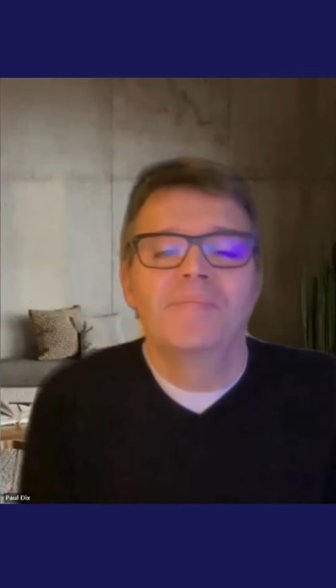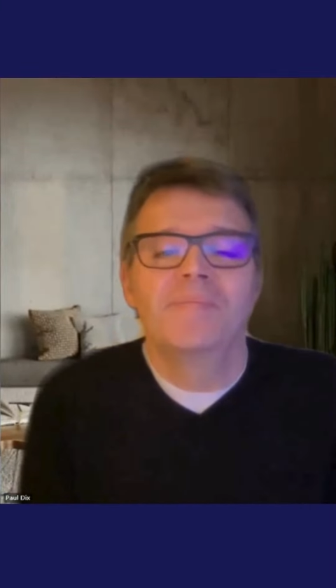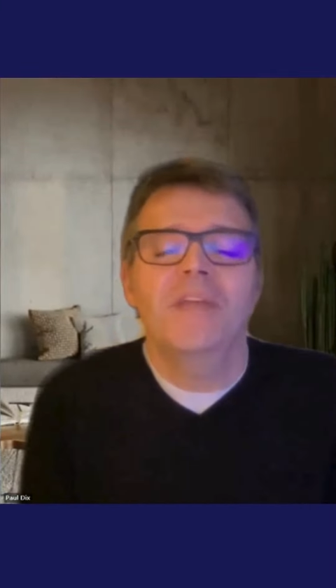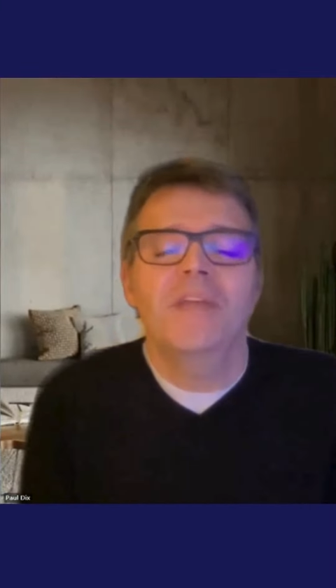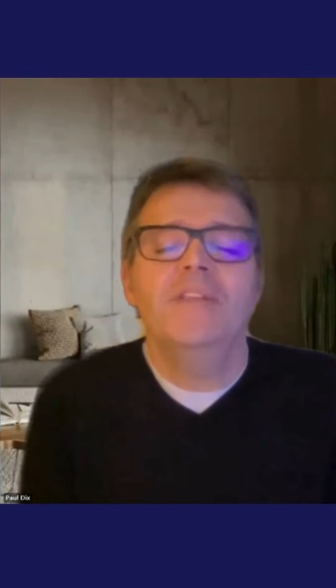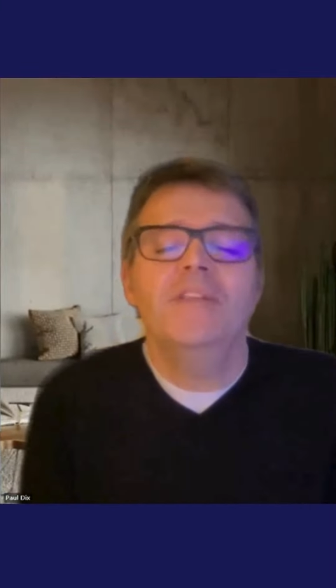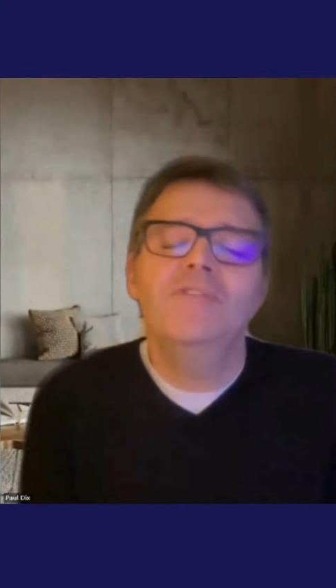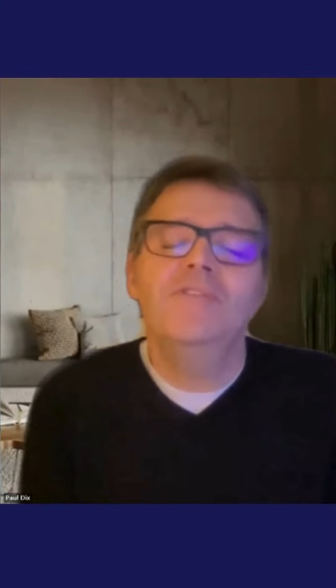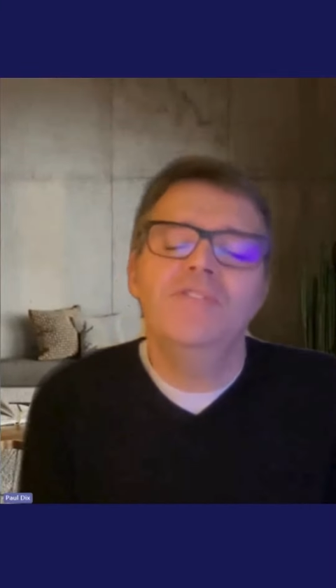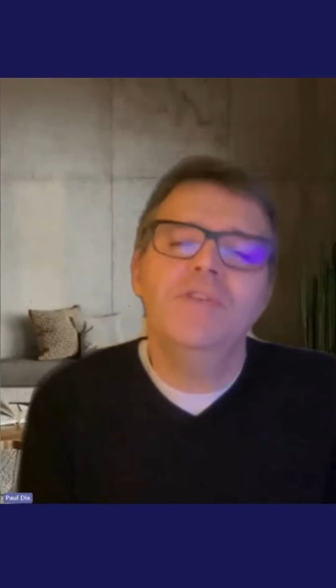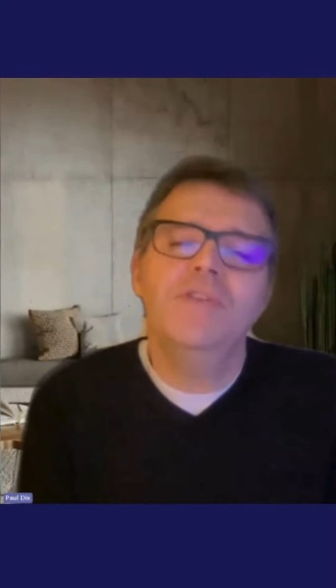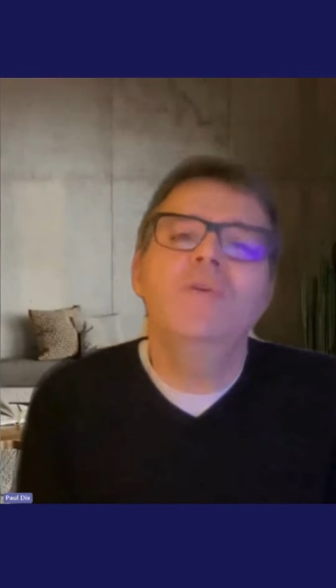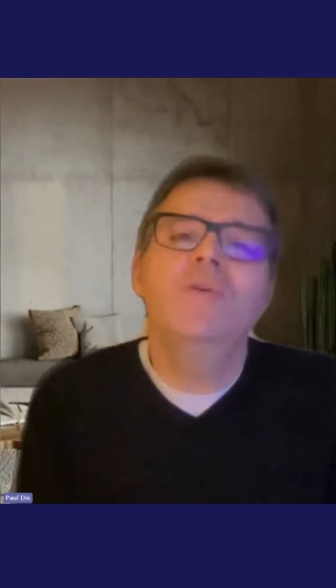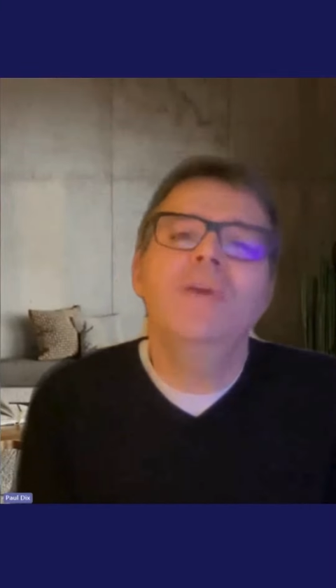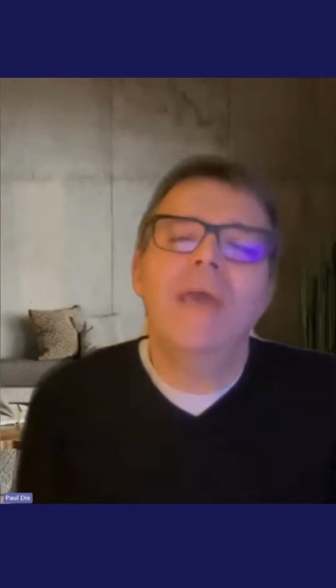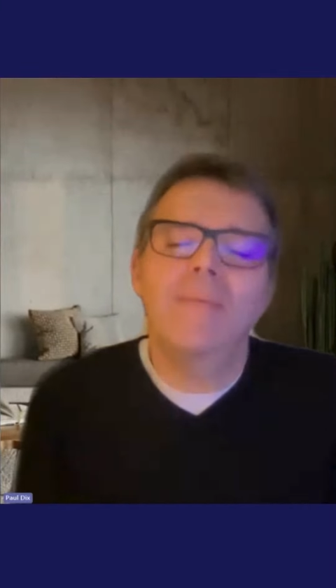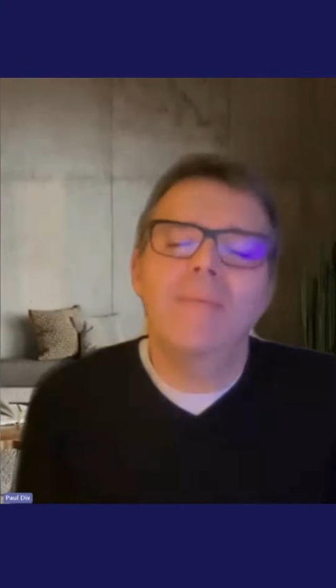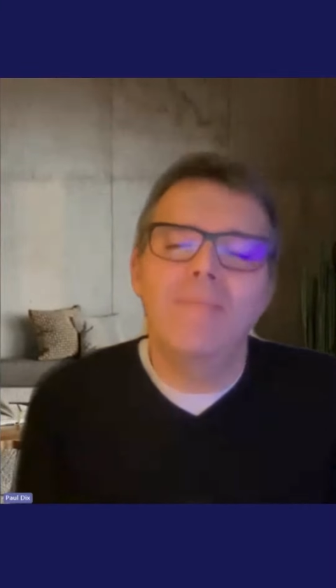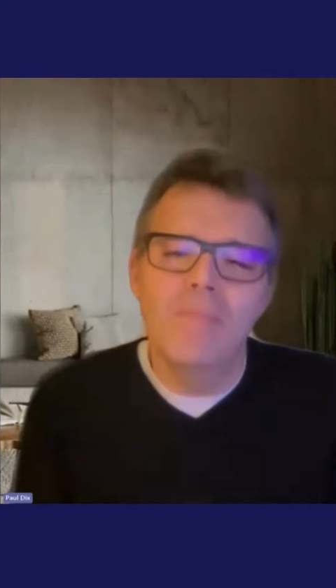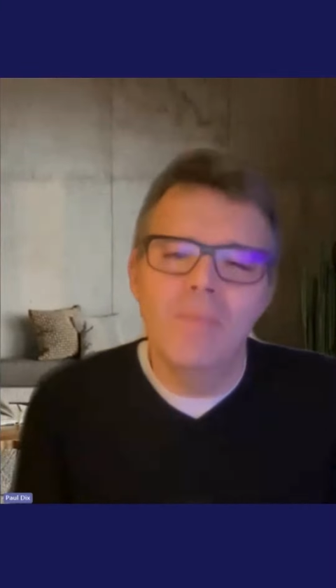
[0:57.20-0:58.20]
then you do
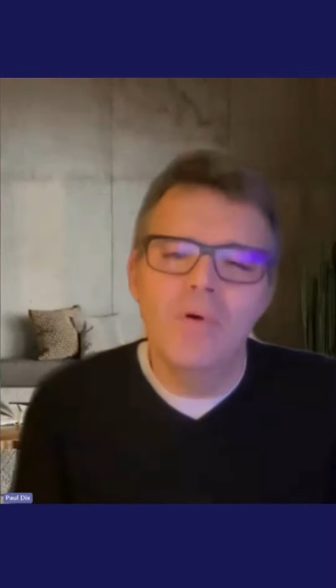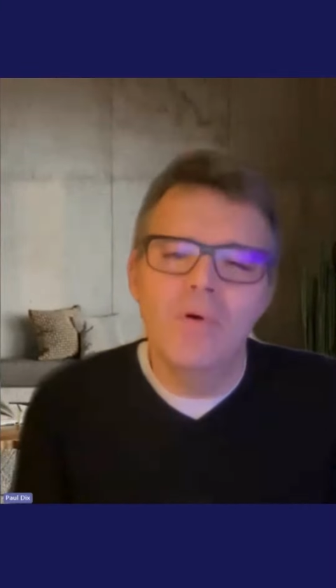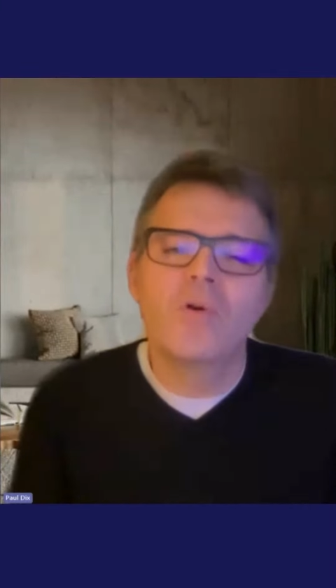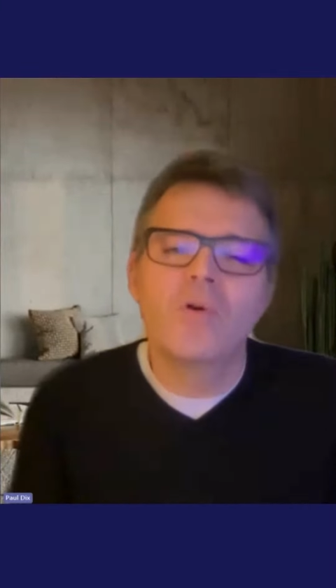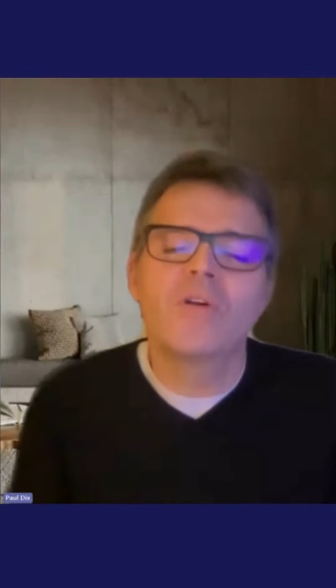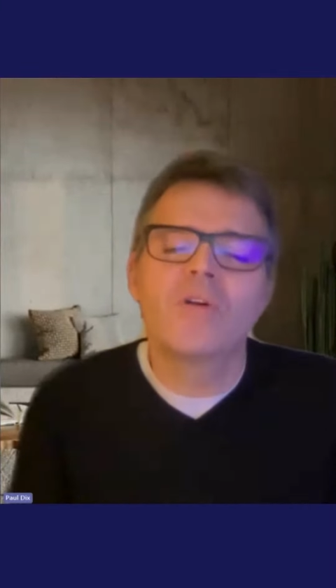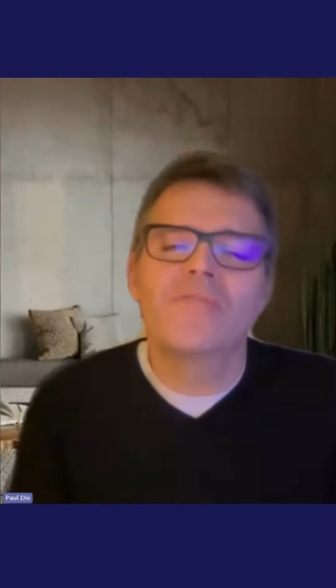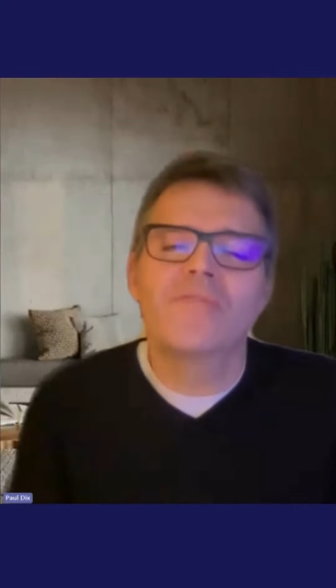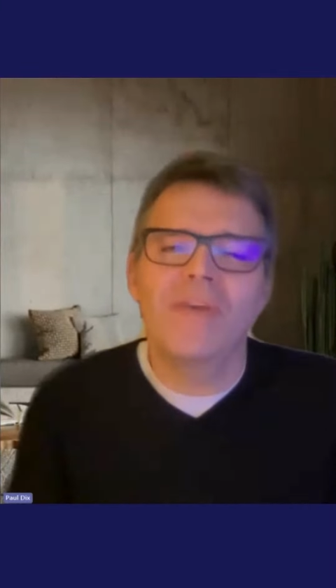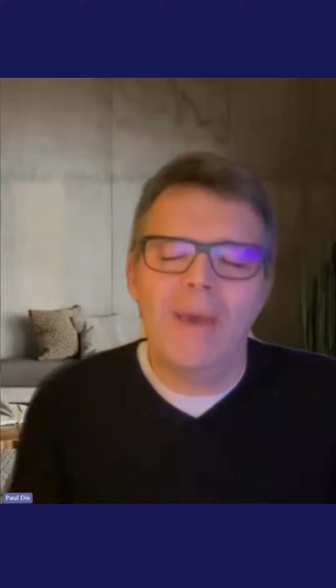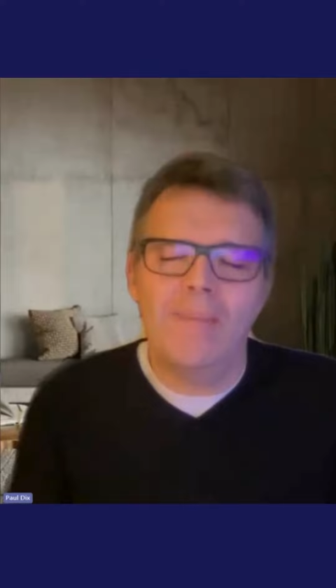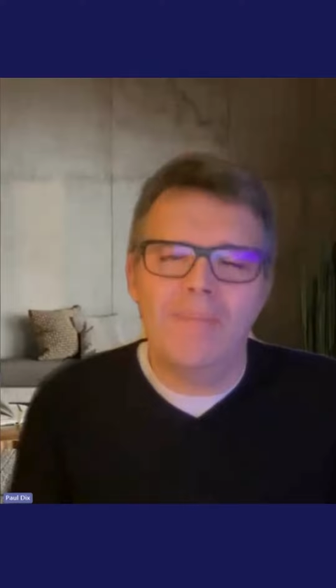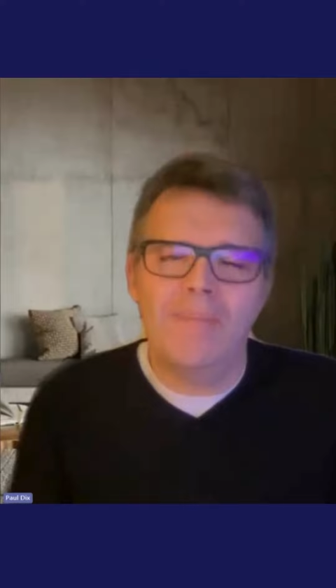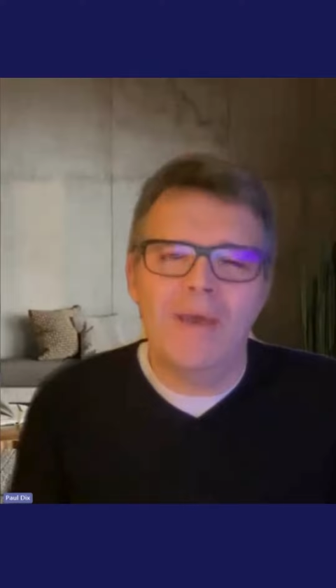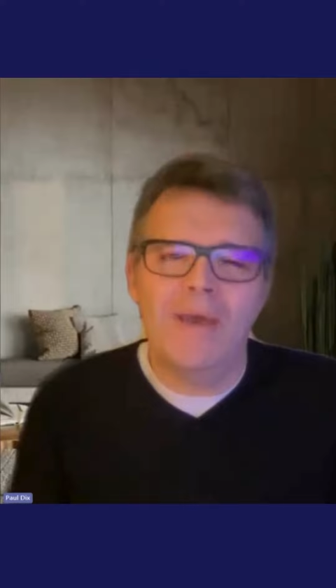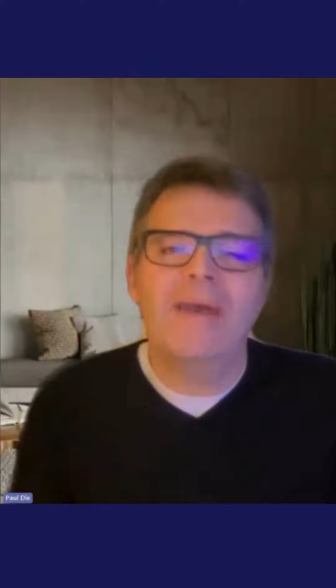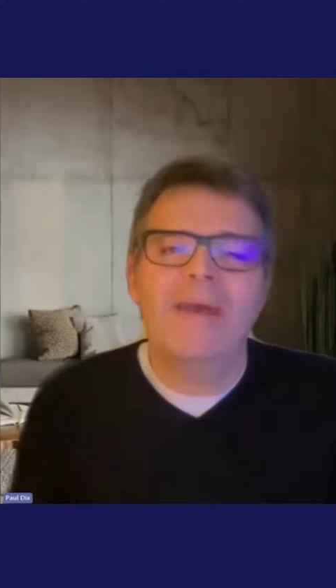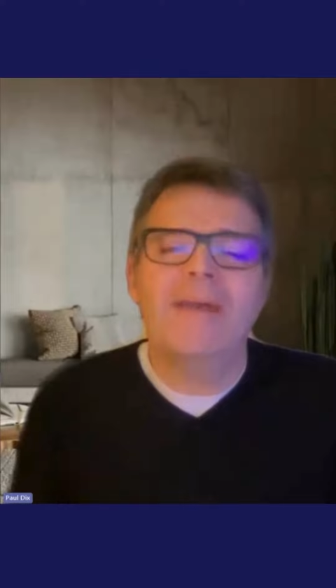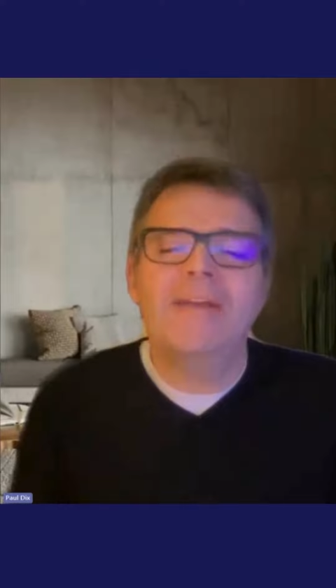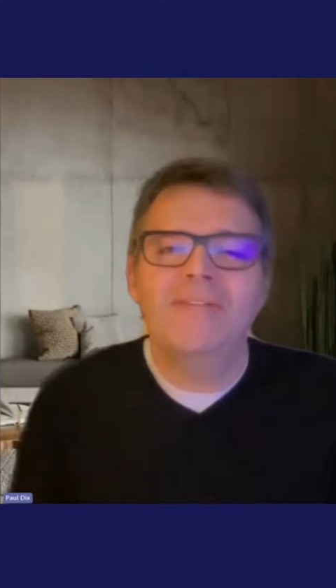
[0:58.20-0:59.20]
get more of that
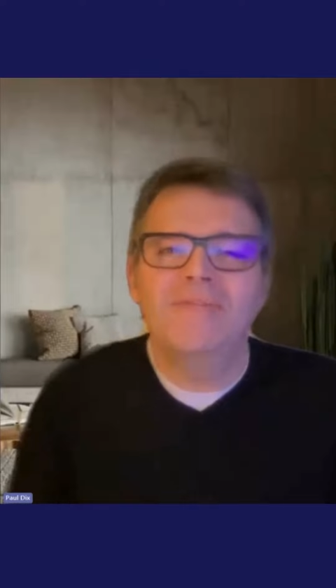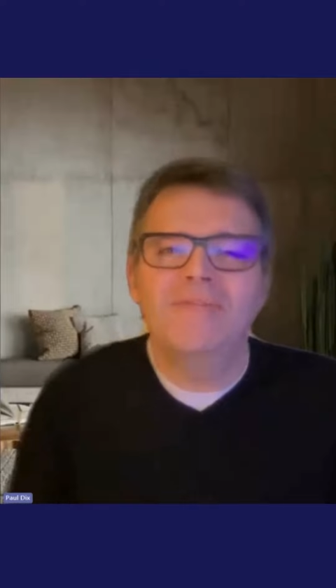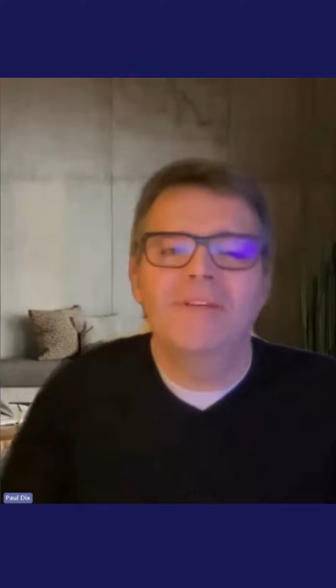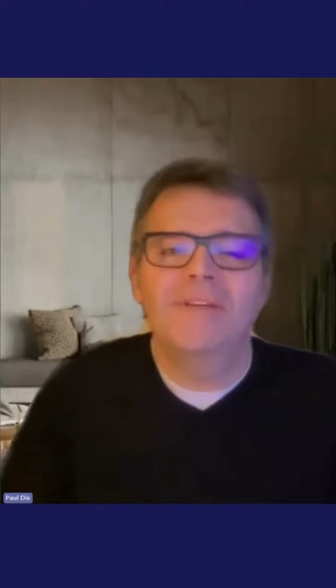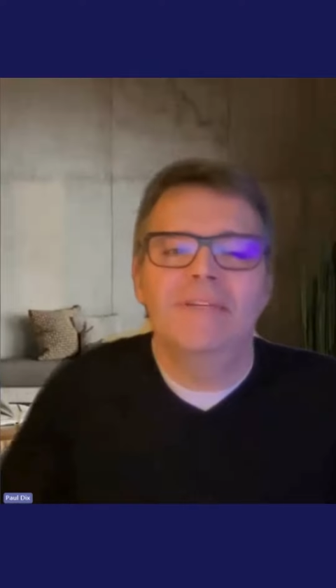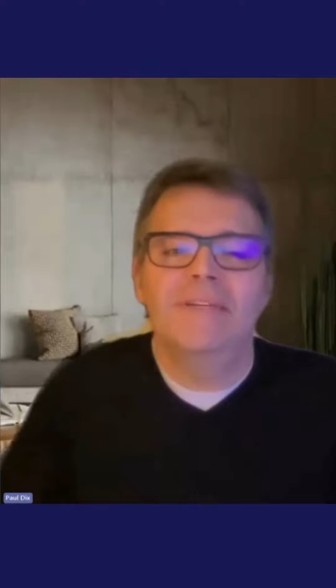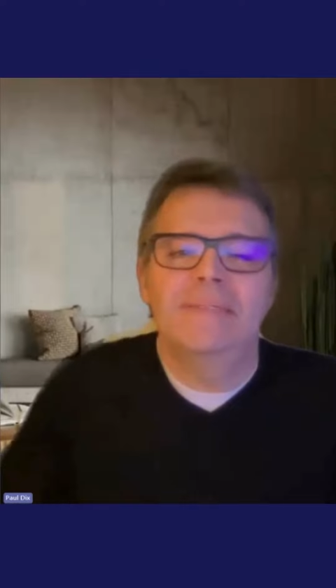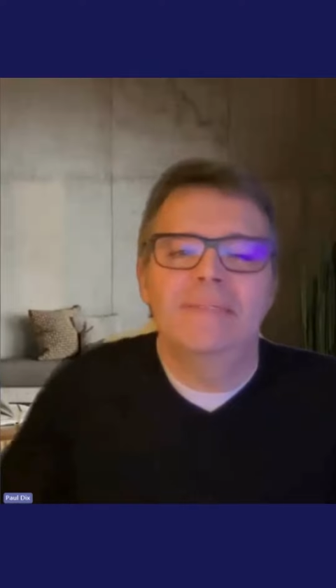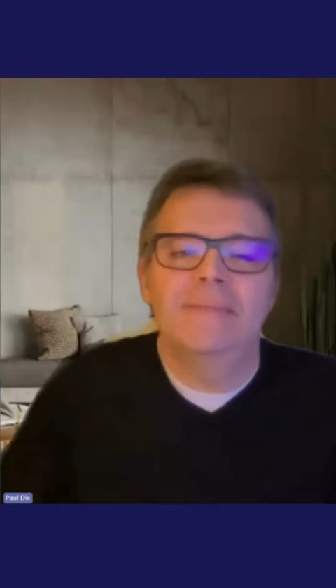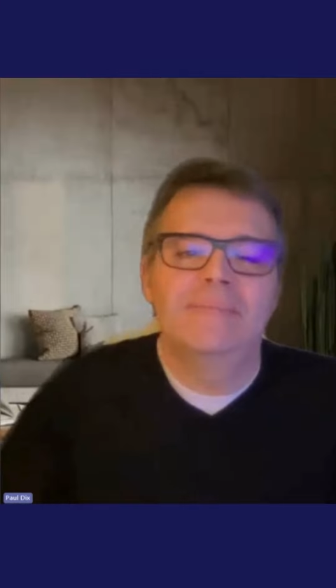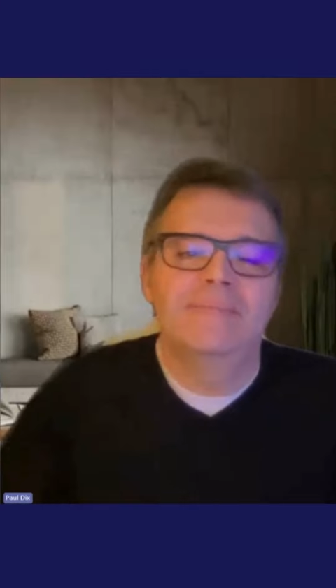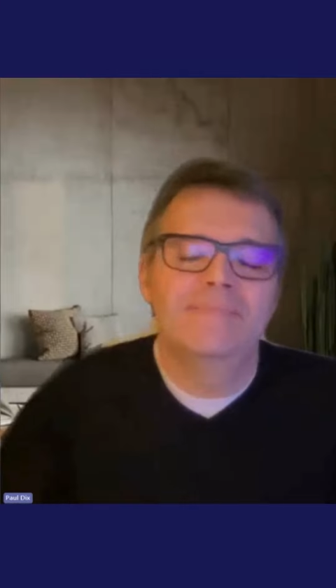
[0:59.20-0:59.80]
behavior.